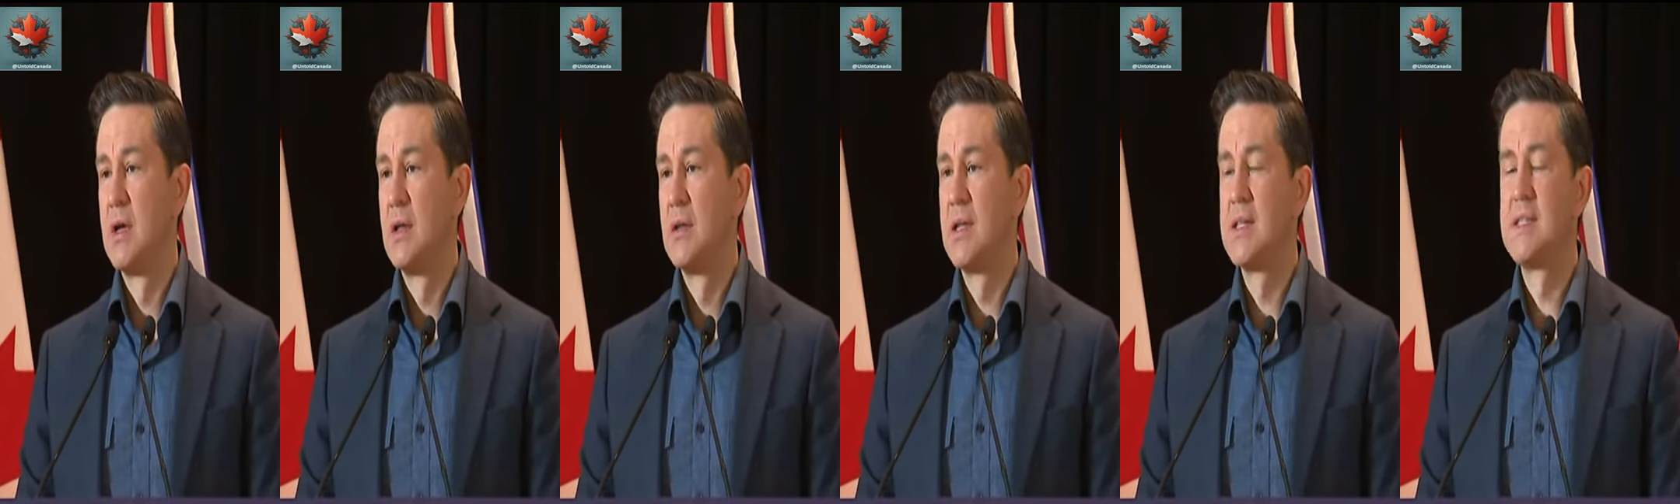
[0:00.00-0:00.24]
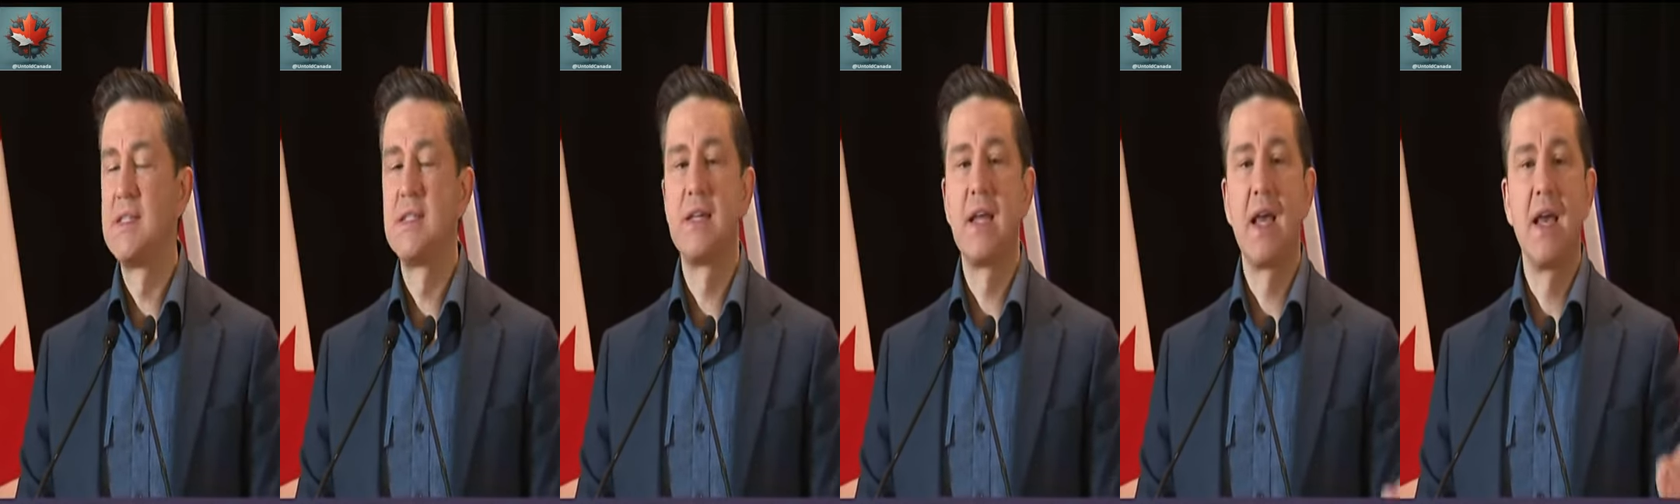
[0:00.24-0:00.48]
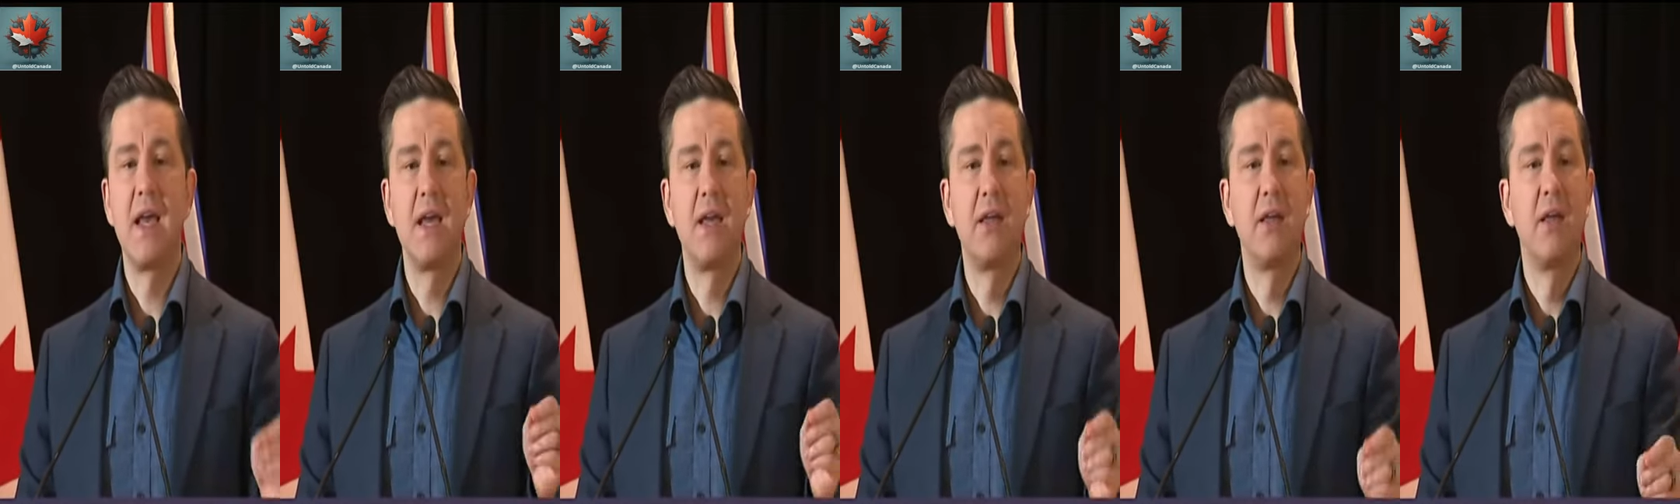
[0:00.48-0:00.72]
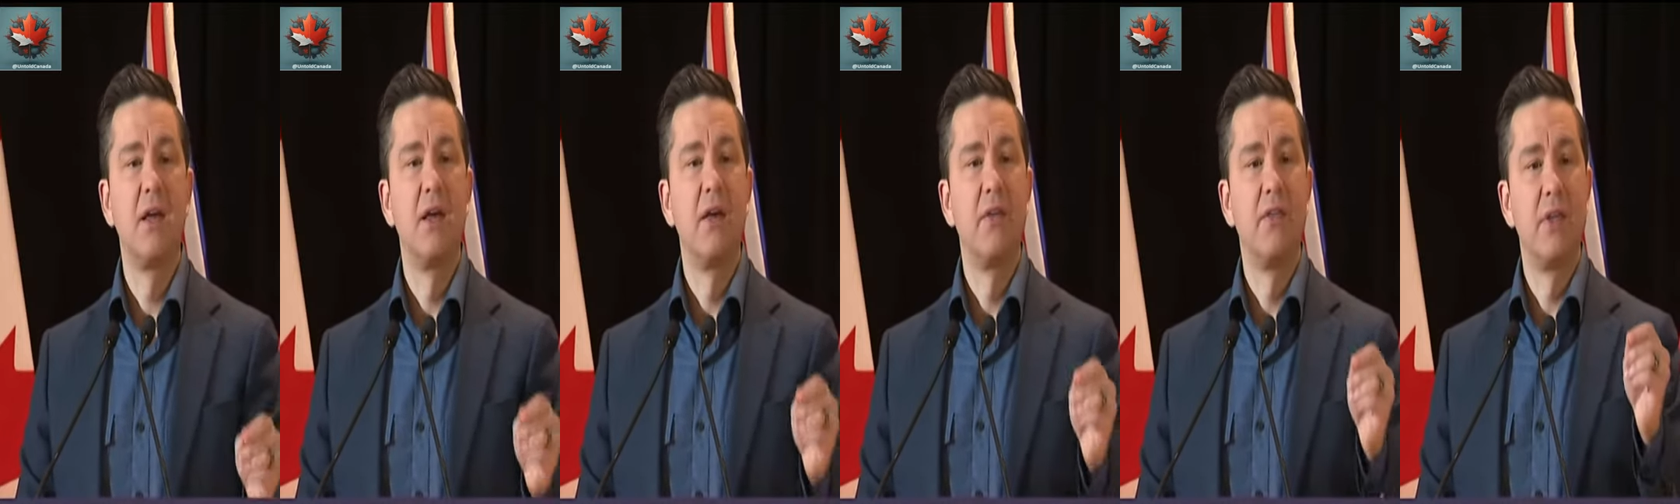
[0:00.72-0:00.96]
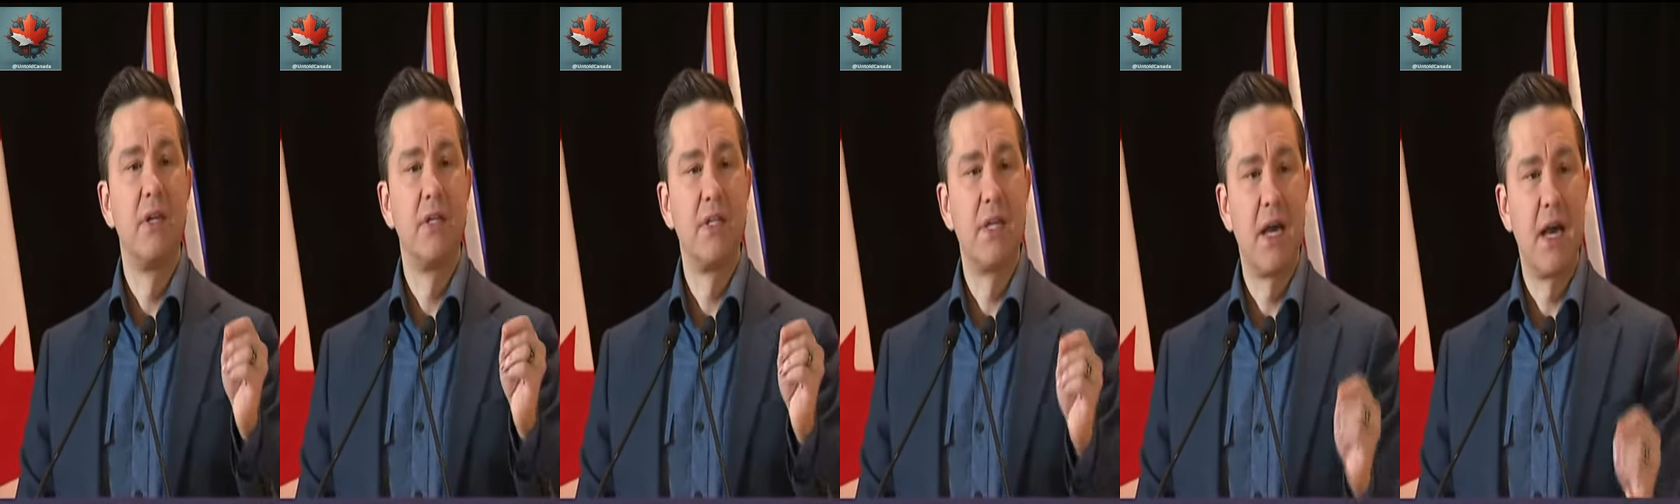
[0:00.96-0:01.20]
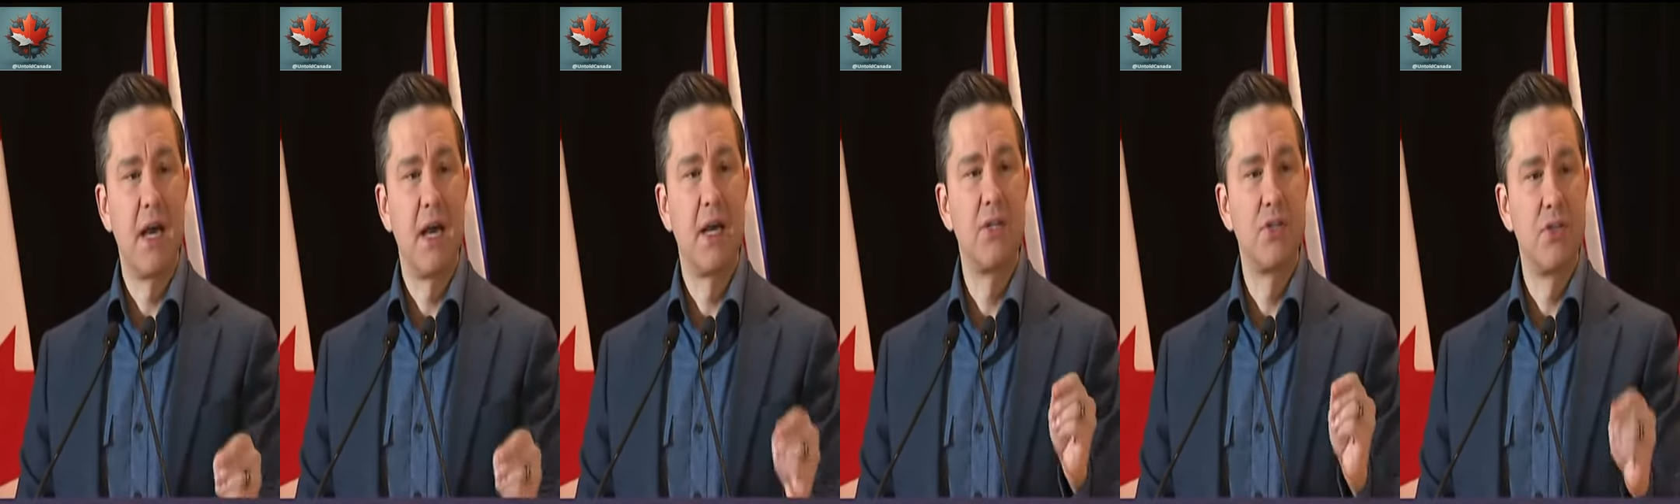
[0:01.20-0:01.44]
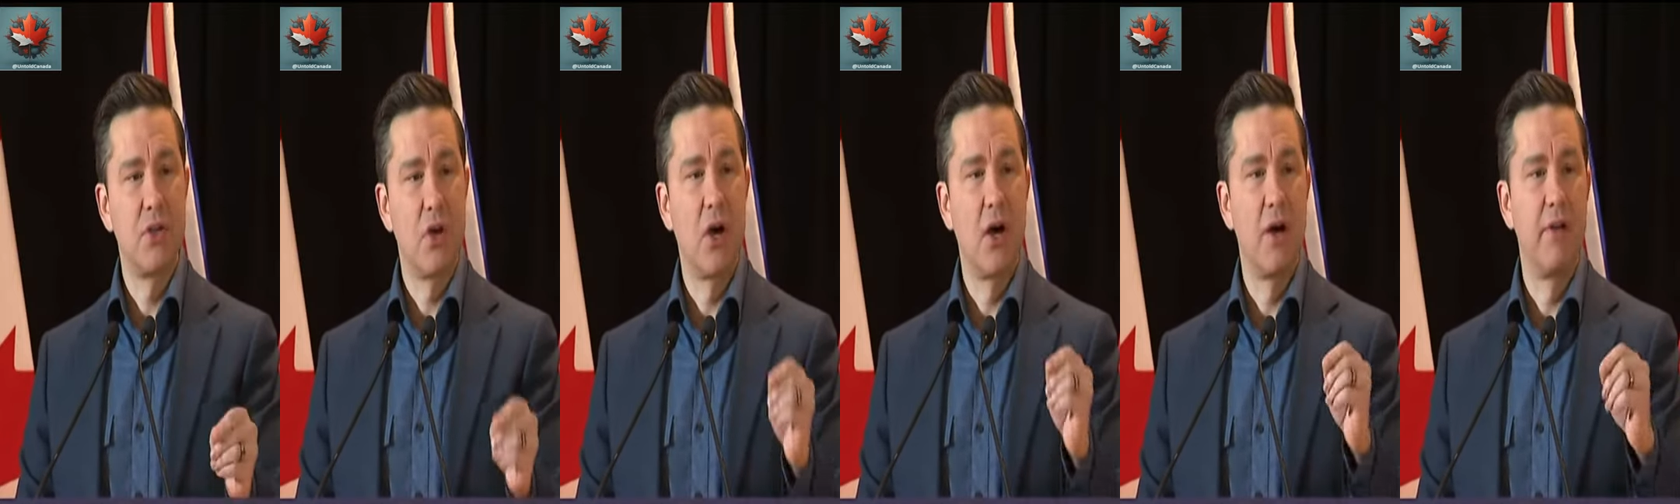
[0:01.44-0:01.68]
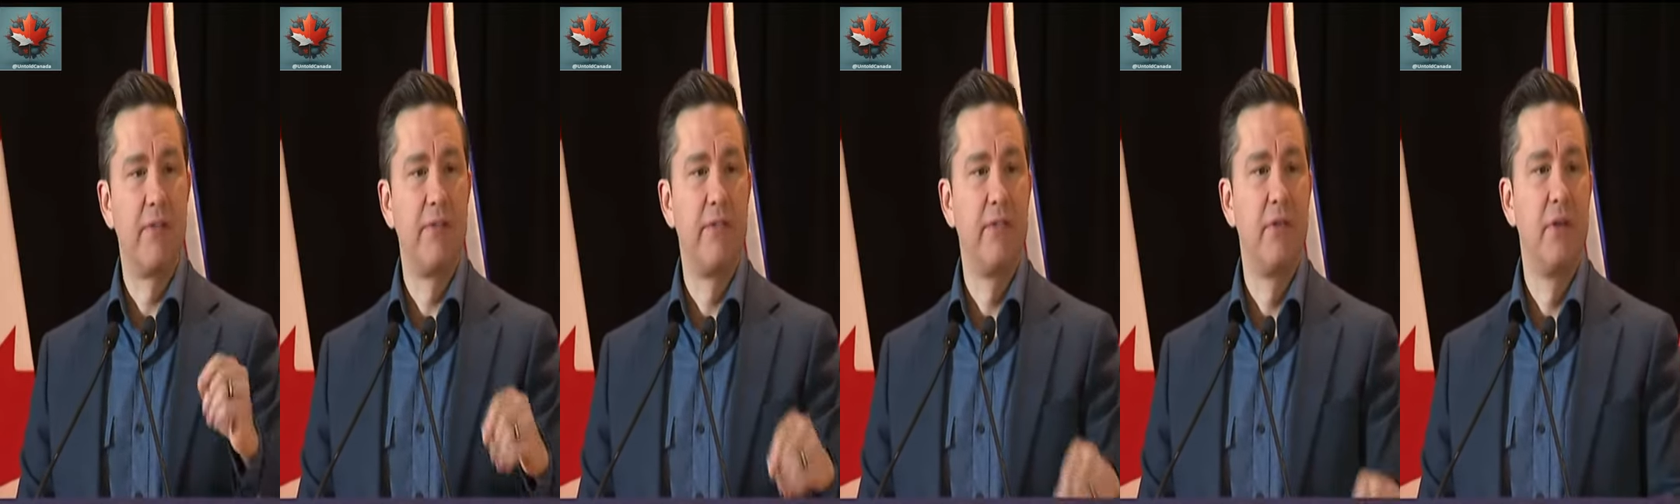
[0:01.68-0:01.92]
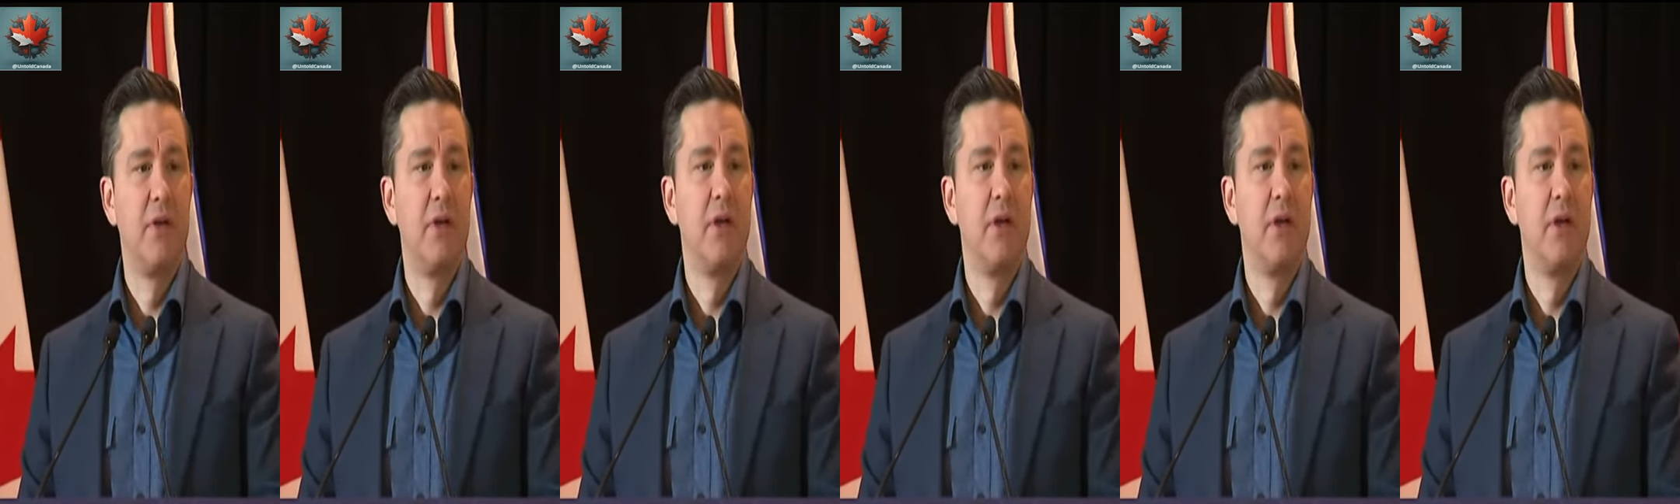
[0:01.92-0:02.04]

Let's take the tax off